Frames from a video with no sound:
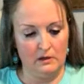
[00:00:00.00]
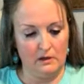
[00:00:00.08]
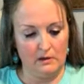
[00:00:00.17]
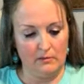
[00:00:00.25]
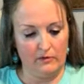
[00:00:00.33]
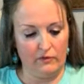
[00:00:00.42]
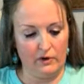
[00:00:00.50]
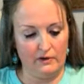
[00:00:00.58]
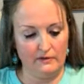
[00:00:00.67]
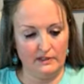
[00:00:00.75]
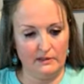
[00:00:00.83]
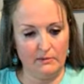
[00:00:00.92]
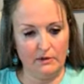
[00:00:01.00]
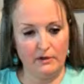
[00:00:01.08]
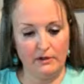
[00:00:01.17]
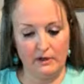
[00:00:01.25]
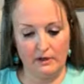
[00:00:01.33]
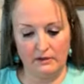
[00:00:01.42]
I'm afraid of smearing
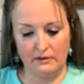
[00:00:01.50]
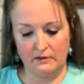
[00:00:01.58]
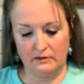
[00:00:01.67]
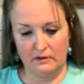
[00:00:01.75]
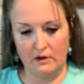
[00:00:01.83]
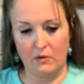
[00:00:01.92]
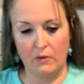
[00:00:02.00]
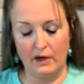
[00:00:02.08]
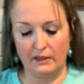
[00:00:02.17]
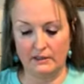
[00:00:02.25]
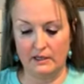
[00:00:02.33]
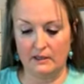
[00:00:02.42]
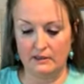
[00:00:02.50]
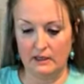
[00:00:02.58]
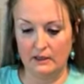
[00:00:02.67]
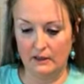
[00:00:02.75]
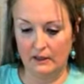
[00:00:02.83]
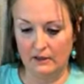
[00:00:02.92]
that. I'll wax that side
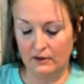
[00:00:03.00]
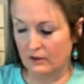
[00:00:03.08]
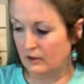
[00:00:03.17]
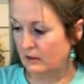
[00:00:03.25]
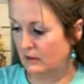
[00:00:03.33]
later.